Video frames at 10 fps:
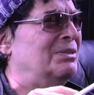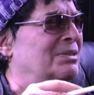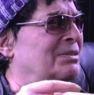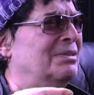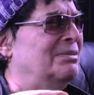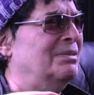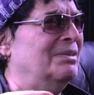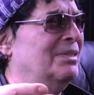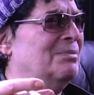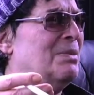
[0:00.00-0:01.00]
or you know,
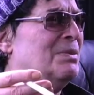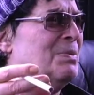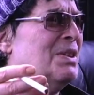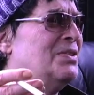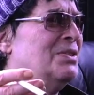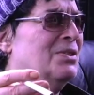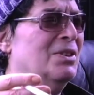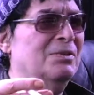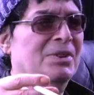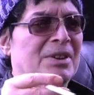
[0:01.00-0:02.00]
maybe it's past their
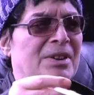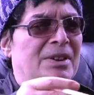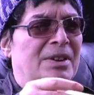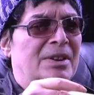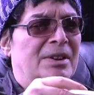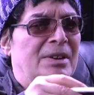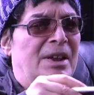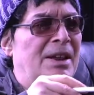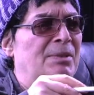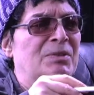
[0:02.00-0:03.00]
time?
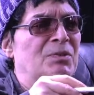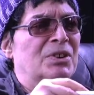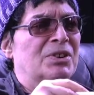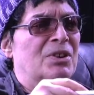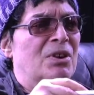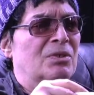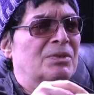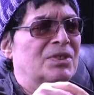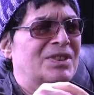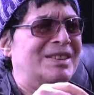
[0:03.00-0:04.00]
And I didn't really know,
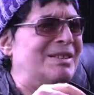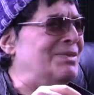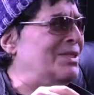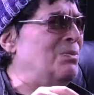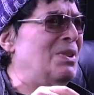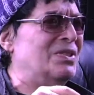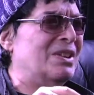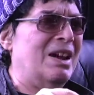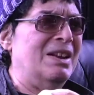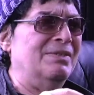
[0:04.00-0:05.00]
because I said in some ways they're
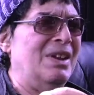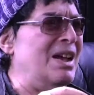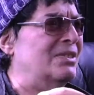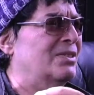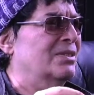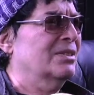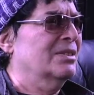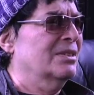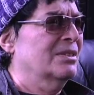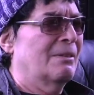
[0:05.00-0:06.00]
kind of not.
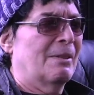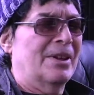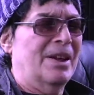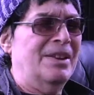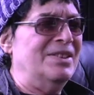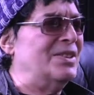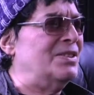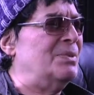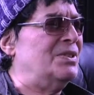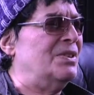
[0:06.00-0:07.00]
And then he says
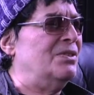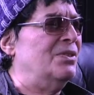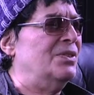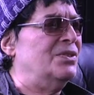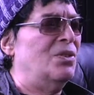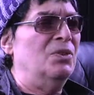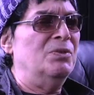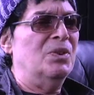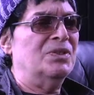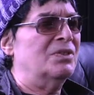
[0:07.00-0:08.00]
to me, he said, you know, there's the only
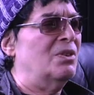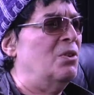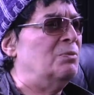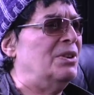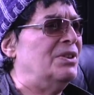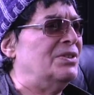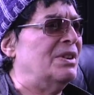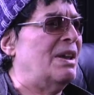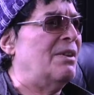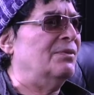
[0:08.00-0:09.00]
works in the whole place
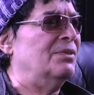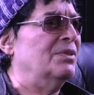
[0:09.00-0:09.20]
that have